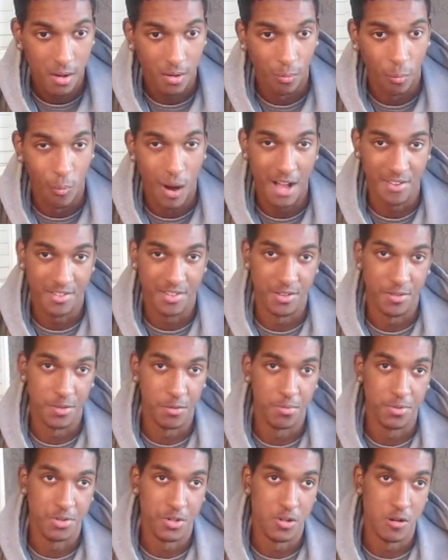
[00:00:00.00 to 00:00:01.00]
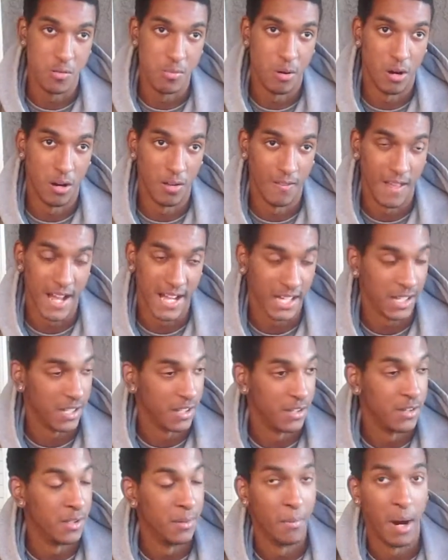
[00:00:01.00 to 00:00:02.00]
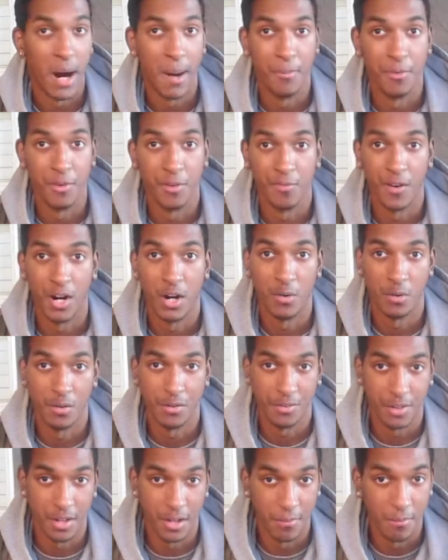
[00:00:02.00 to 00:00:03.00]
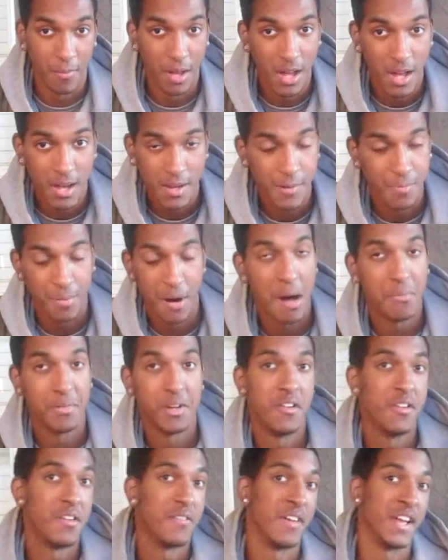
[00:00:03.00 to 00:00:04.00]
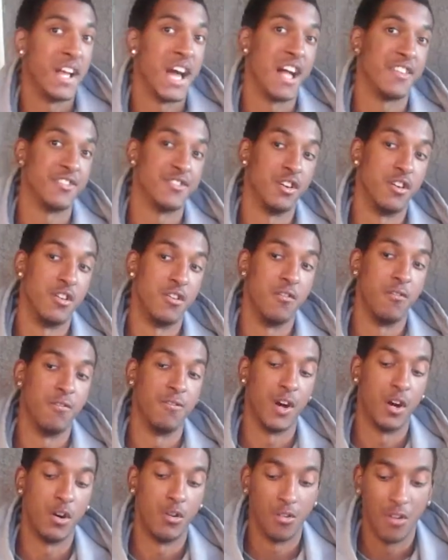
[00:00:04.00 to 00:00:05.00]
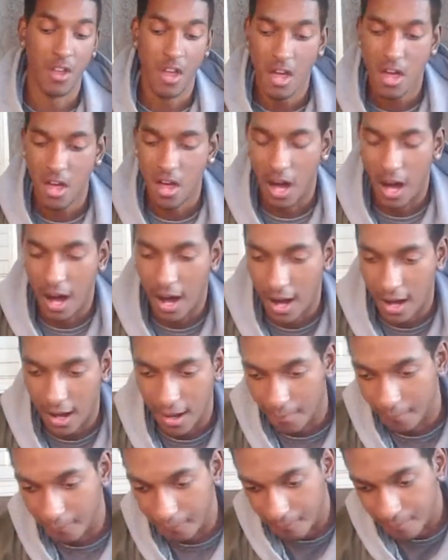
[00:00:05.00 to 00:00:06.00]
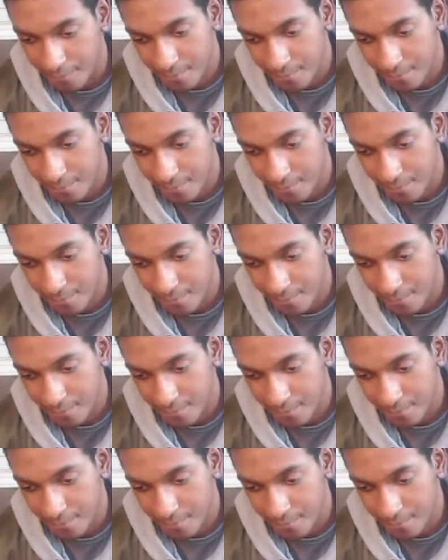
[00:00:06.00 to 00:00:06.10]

watching YouTube on like your mama's phone or something. You probably don't even got your own phone. Um,